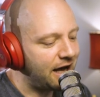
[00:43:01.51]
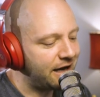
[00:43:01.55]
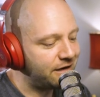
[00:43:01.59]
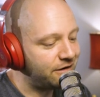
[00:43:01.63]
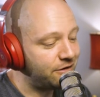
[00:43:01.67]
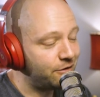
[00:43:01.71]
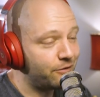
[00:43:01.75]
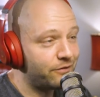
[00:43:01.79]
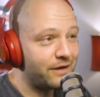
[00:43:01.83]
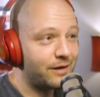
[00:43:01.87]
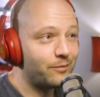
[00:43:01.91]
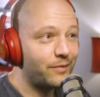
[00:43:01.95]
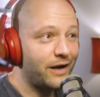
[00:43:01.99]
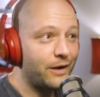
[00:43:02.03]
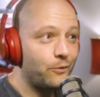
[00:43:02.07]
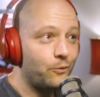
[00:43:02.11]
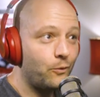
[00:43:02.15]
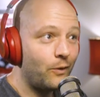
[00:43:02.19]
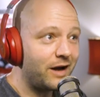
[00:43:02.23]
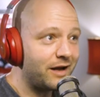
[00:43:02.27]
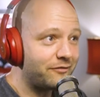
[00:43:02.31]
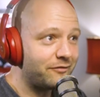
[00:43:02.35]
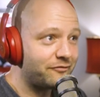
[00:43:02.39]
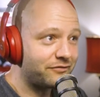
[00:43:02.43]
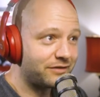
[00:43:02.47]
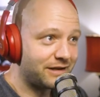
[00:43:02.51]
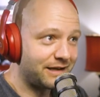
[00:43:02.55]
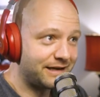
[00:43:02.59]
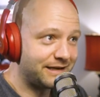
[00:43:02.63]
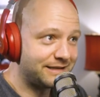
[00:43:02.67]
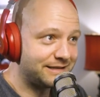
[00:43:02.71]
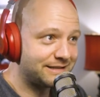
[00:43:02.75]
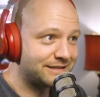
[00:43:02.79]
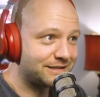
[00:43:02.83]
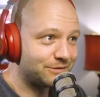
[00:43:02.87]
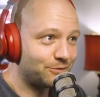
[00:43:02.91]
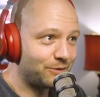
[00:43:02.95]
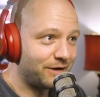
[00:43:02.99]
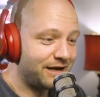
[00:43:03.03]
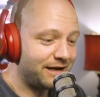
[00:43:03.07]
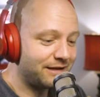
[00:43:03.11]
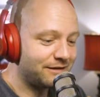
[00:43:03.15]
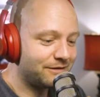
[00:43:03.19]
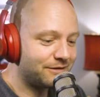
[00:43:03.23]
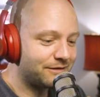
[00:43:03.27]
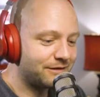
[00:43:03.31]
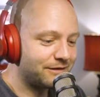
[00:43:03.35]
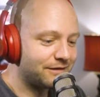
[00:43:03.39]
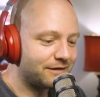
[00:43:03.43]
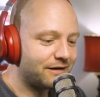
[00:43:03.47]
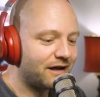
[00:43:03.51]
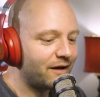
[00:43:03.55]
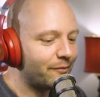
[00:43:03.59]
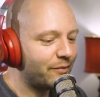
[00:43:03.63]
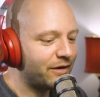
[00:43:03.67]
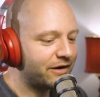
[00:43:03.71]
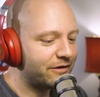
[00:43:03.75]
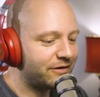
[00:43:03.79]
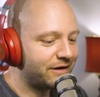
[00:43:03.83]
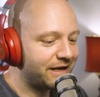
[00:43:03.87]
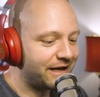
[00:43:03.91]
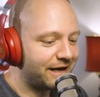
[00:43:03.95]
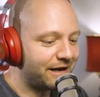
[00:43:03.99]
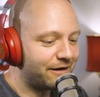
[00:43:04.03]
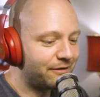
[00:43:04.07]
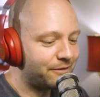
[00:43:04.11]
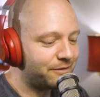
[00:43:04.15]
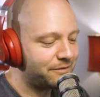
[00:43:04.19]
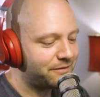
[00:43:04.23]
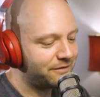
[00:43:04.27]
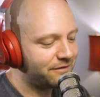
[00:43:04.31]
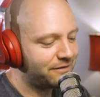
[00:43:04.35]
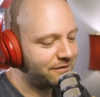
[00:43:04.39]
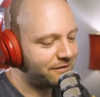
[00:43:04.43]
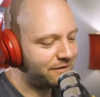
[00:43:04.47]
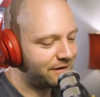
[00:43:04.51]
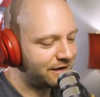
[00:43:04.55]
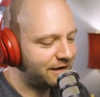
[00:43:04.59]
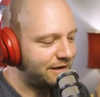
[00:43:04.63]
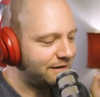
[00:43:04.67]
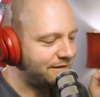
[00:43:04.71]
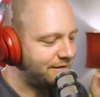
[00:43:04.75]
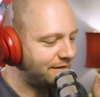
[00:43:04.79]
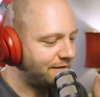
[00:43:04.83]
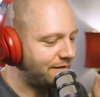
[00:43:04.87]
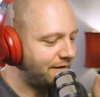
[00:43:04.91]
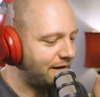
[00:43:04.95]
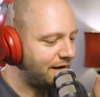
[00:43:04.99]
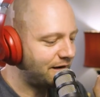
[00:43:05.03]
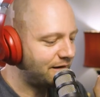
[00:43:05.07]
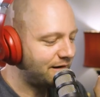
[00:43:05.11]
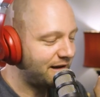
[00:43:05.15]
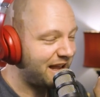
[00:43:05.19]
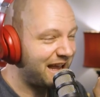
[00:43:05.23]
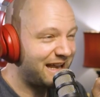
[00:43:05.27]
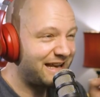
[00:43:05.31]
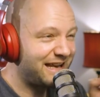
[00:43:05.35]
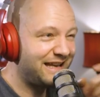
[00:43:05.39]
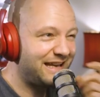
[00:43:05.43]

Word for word: I know that my wife likes the way I look a lot better now than I did then.